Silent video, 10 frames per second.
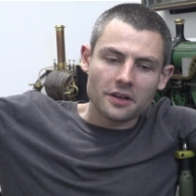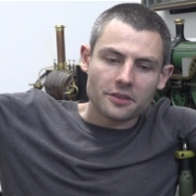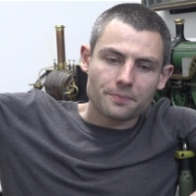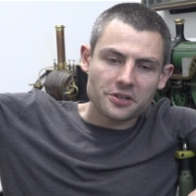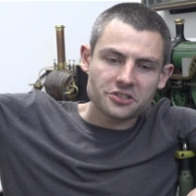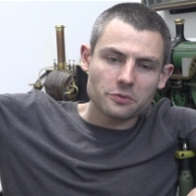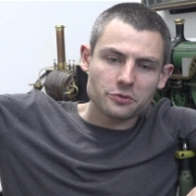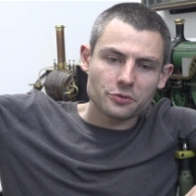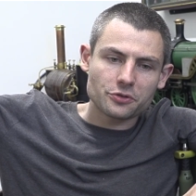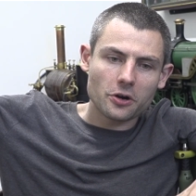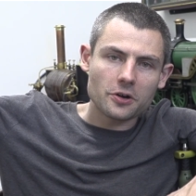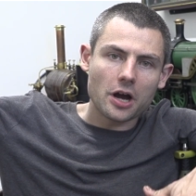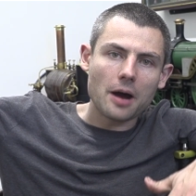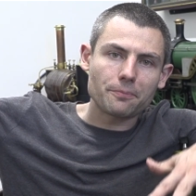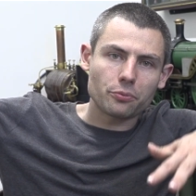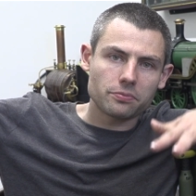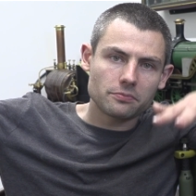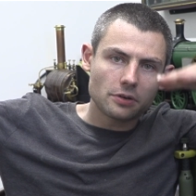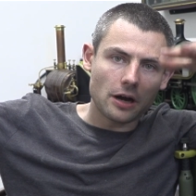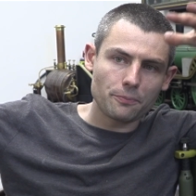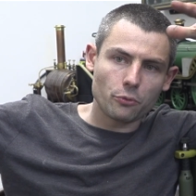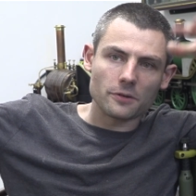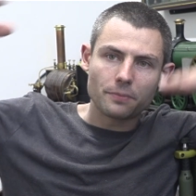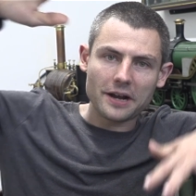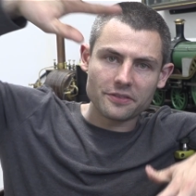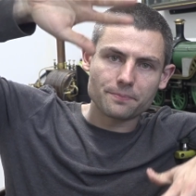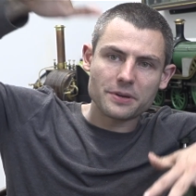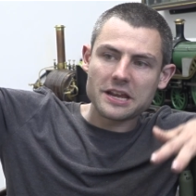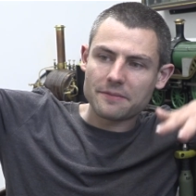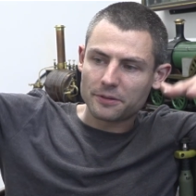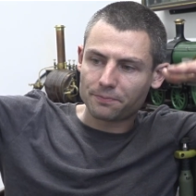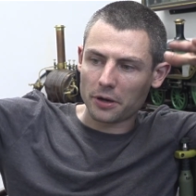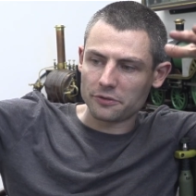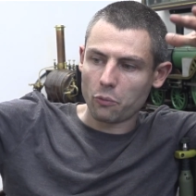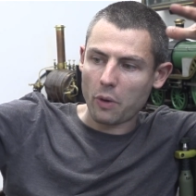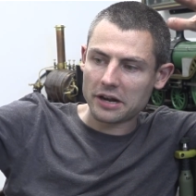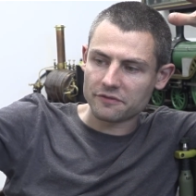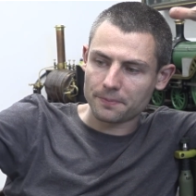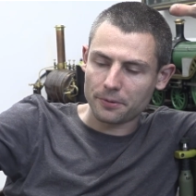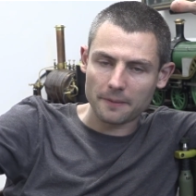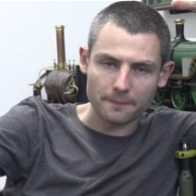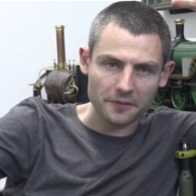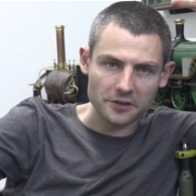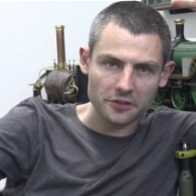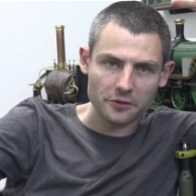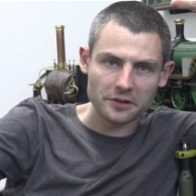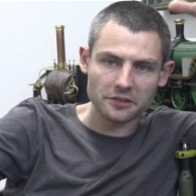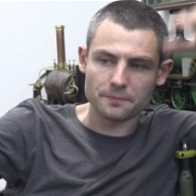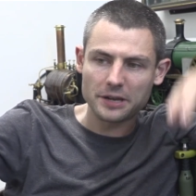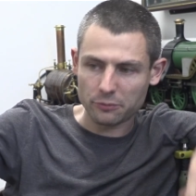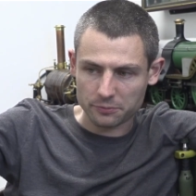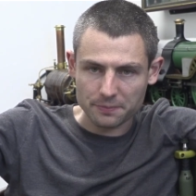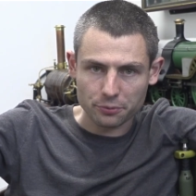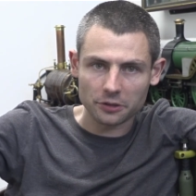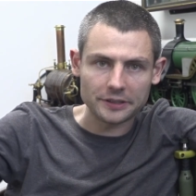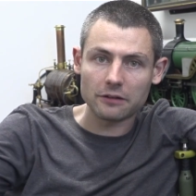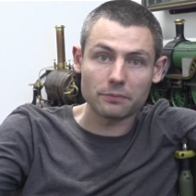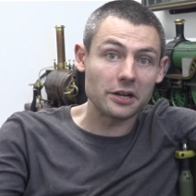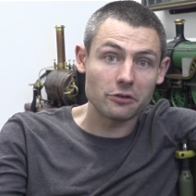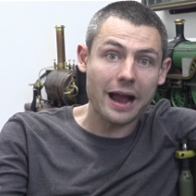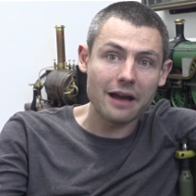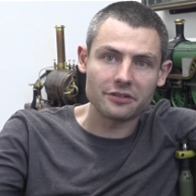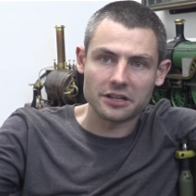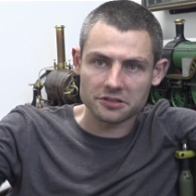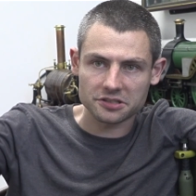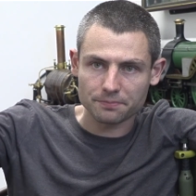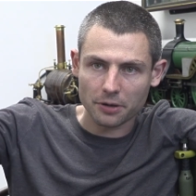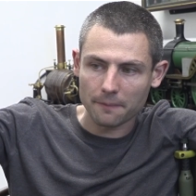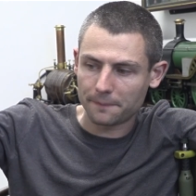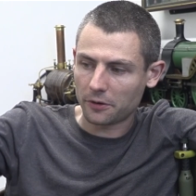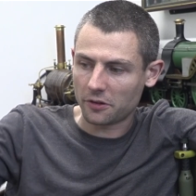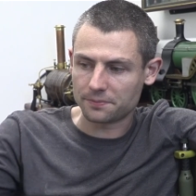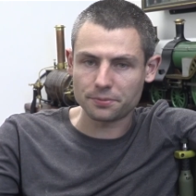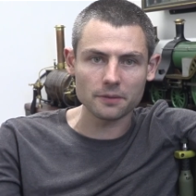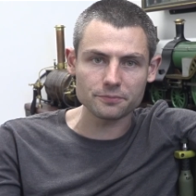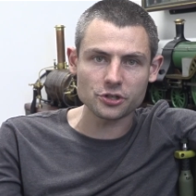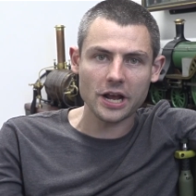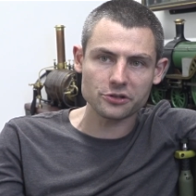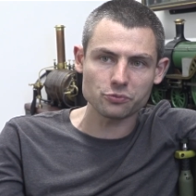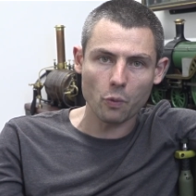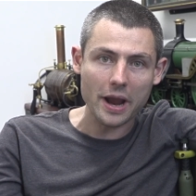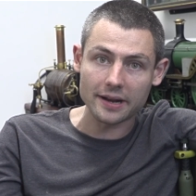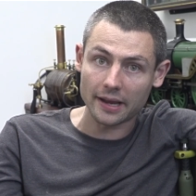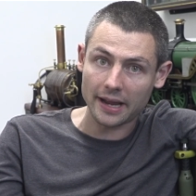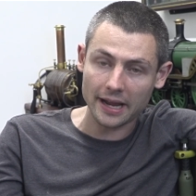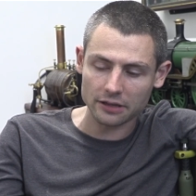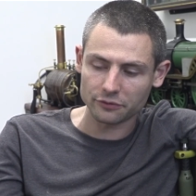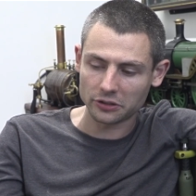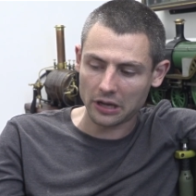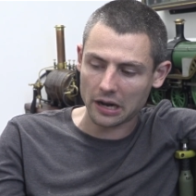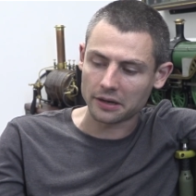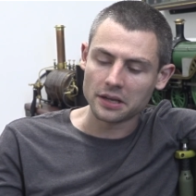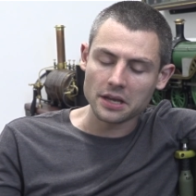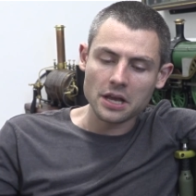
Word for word: The piston was returned upward by the beam. The weight of the pump on the other end of the beam would be pulled down by gravity because the pump and all the pump jacks weighed a heck of a lot.